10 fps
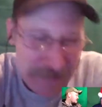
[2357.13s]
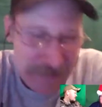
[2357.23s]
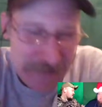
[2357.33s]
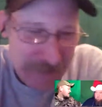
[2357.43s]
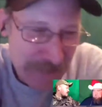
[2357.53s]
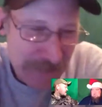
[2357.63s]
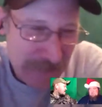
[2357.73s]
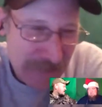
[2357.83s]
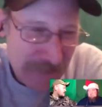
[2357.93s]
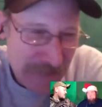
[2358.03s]
I
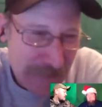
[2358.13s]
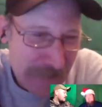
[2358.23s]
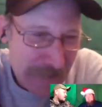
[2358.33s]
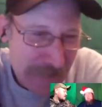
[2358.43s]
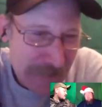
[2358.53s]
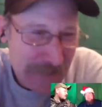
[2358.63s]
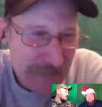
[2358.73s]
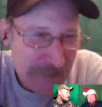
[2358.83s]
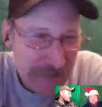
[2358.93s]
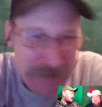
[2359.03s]
actually met Jaeger
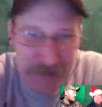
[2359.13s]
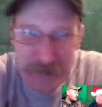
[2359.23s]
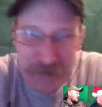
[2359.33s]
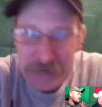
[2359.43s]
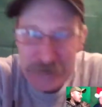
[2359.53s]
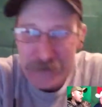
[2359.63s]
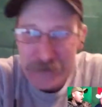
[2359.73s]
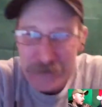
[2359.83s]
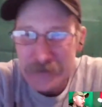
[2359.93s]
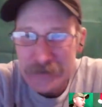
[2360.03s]
at Knob Creek.